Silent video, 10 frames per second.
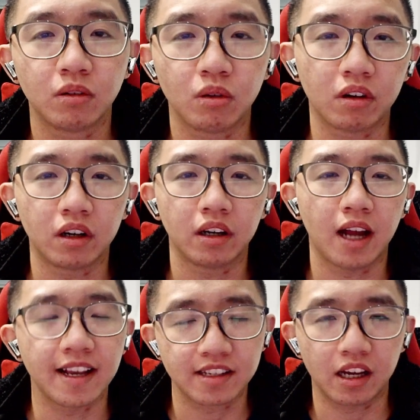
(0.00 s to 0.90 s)
nor
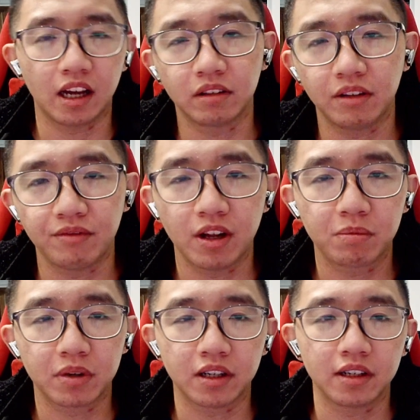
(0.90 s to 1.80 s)
asking other
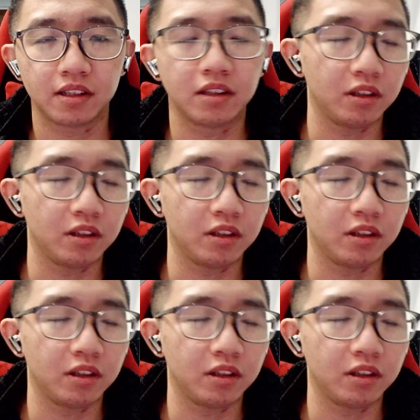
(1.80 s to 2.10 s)
developers.